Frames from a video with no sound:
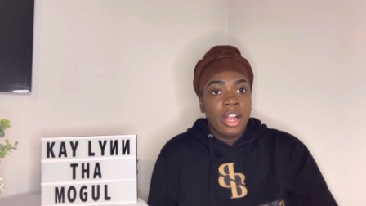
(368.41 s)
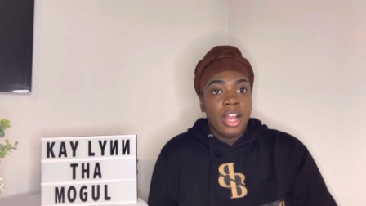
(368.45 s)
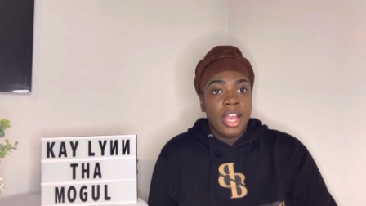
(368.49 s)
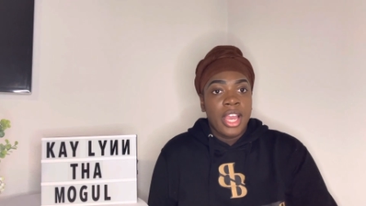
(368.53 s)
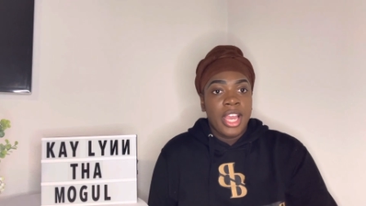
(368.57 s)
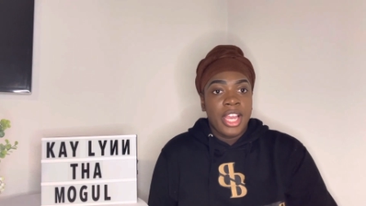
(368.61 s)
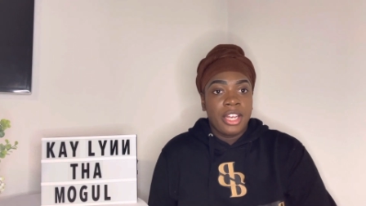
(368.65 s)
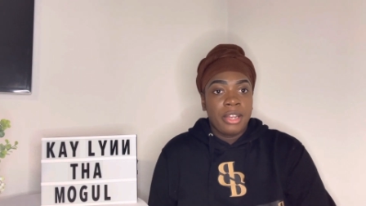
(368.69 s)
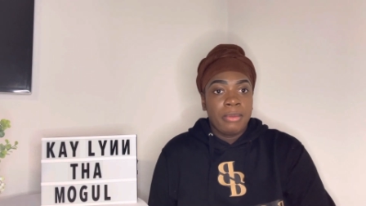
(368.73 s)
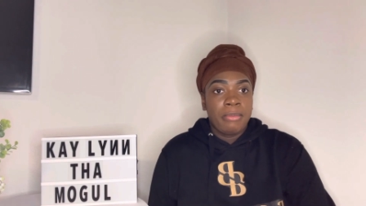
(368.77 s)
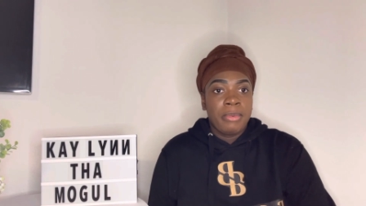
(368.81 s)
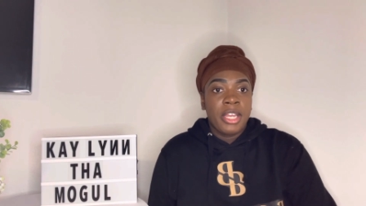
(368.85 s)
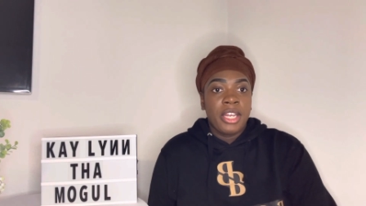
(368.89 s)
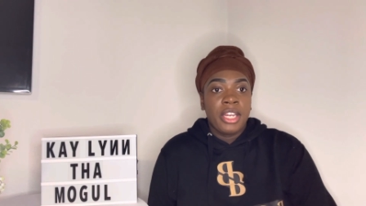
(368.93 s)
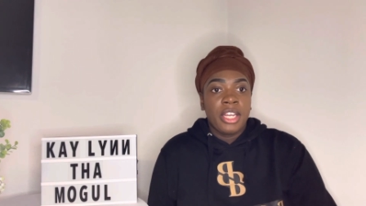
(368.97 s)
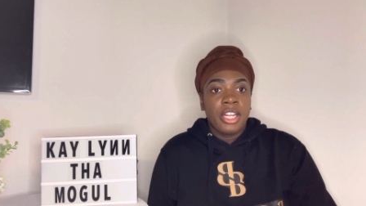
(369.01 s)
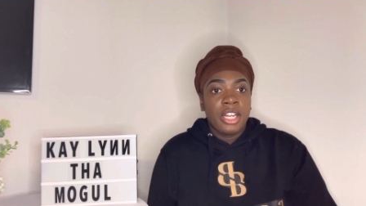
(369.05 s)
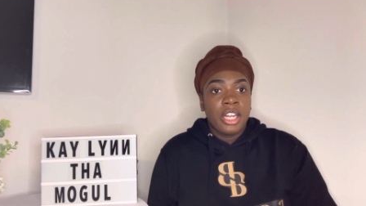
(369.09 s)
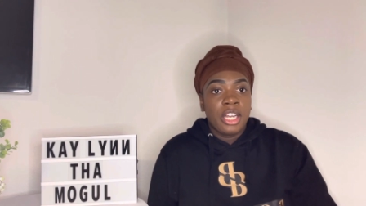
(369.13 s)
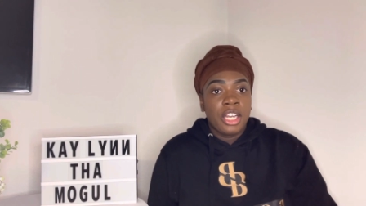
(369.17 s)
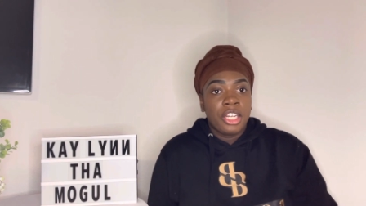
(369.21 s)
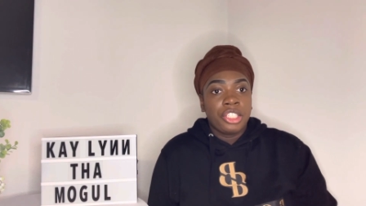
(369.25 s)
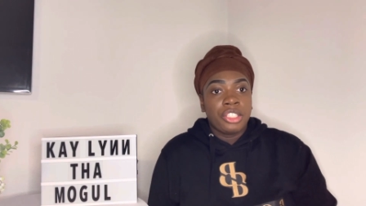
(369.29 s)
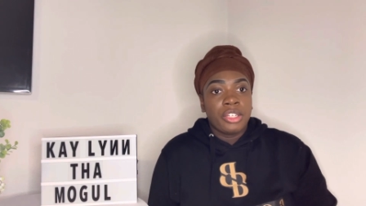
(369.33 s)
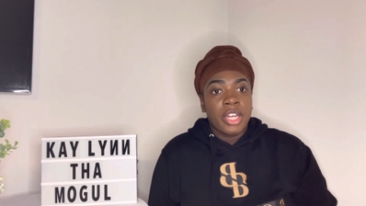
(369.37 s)
independent
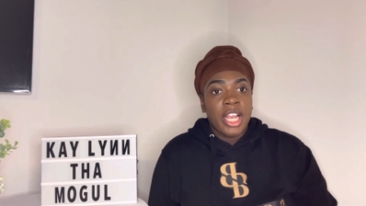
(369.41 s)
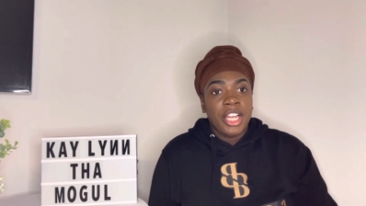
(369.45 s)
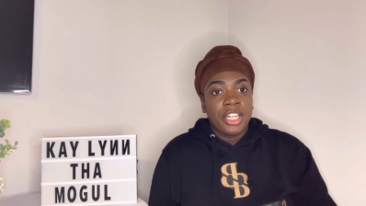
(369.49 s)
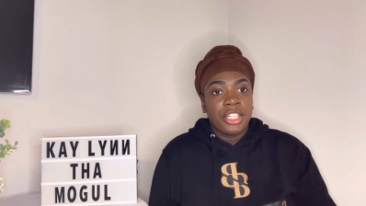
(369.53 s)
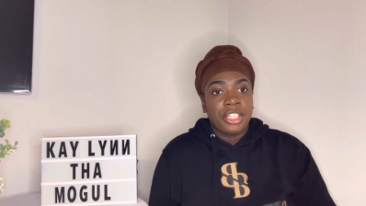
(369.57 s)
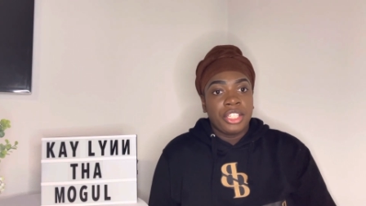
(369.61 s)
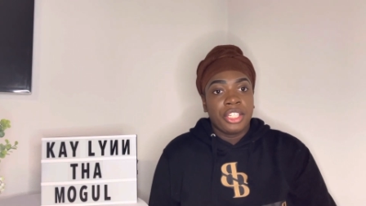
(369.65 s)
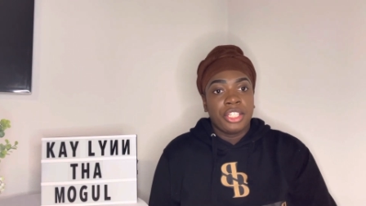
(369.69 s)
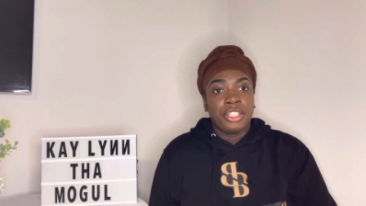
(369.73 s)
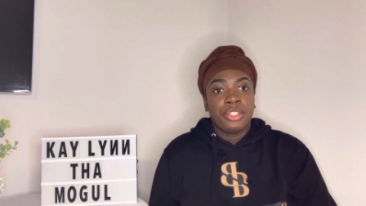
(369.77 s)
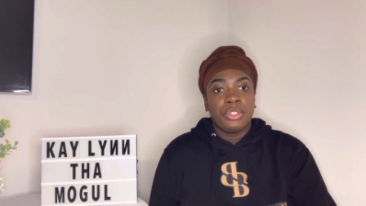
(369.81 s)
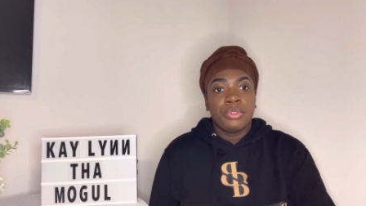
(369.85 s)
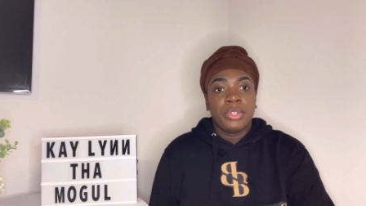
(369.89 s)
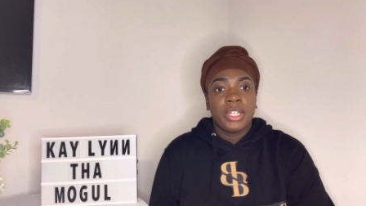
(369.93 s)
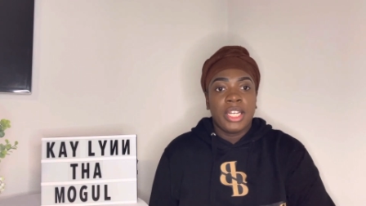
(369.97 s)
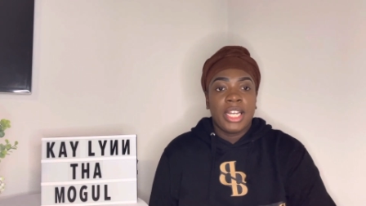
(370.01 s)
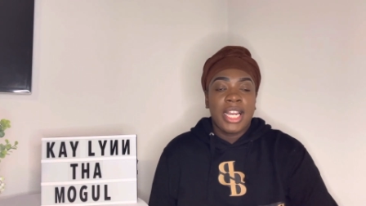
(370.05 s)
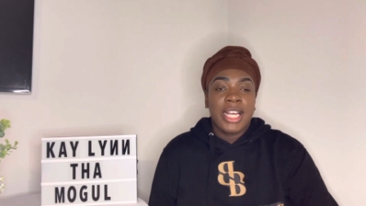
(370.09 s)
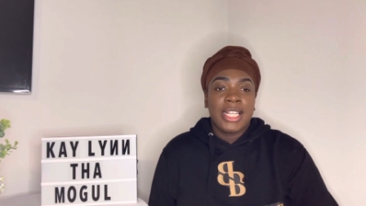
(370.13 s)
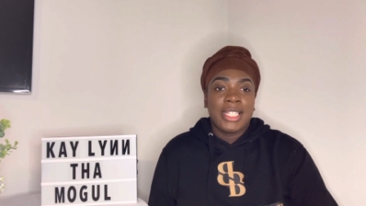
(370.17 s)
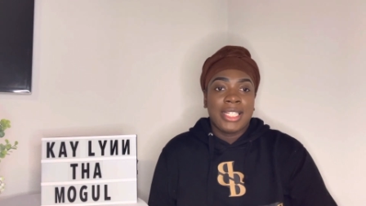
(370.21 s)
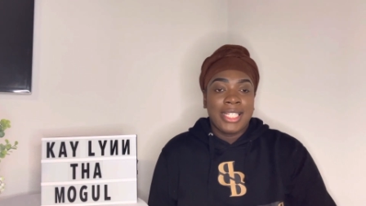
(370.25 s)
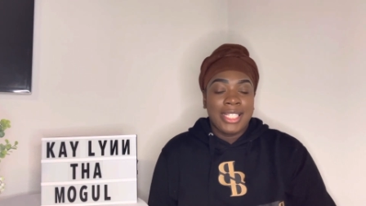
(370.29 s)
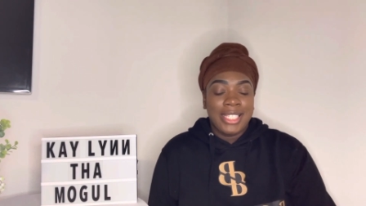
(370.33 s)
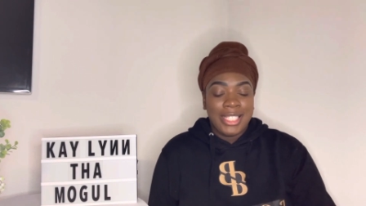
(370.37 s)
contractor, doing it
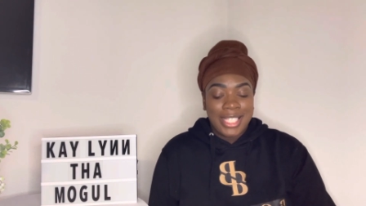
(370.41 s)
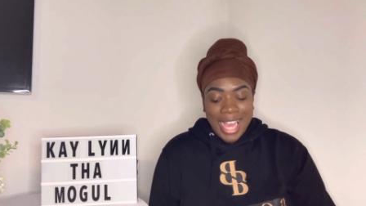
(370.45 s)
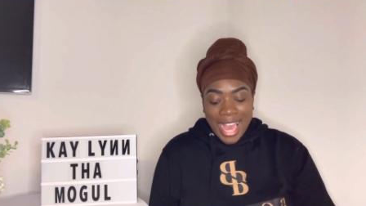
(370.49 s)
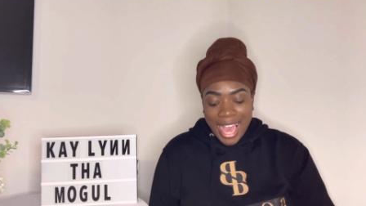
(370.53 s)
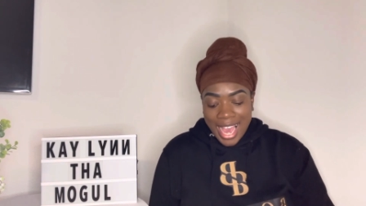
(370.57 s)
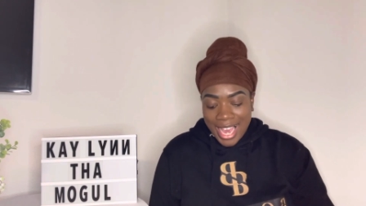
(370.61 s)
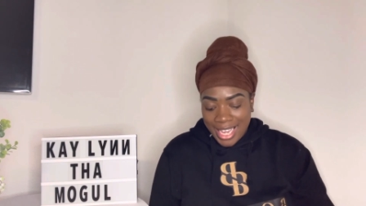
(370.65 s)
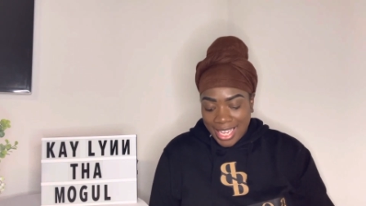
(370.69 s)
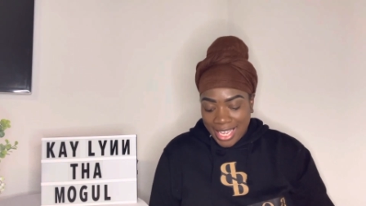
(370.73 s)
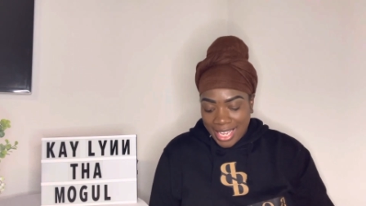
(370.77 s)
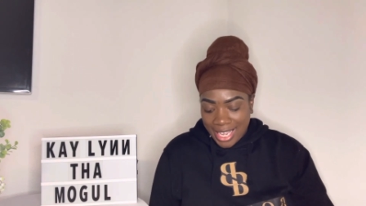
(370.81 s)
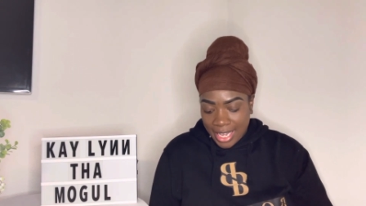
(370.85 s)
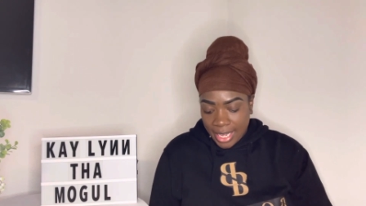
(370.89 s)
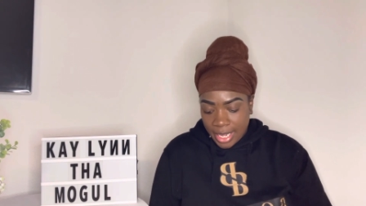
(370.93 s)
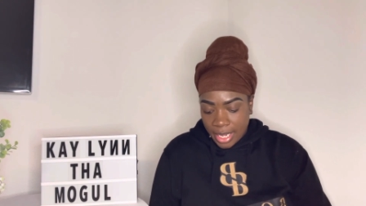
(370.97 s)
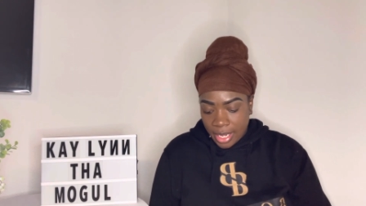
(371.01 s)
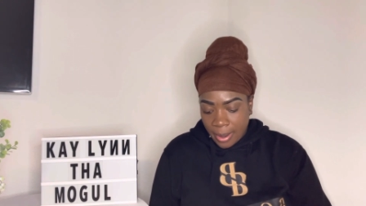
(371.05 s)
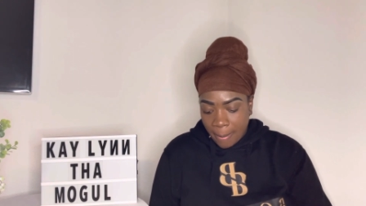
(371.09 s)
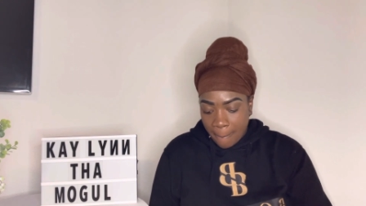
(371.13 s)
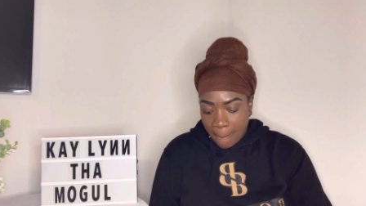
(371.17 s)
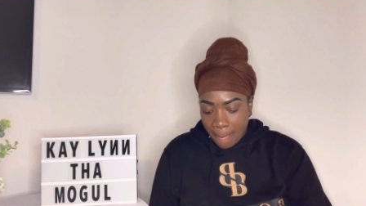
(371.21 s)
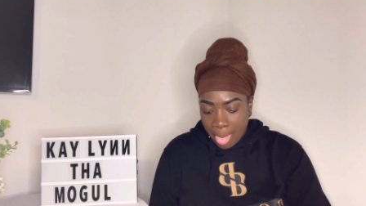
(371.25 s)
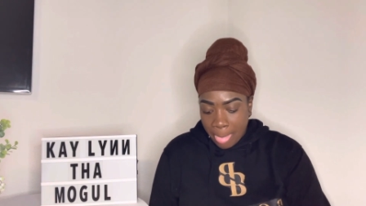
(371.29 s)
as a side gig.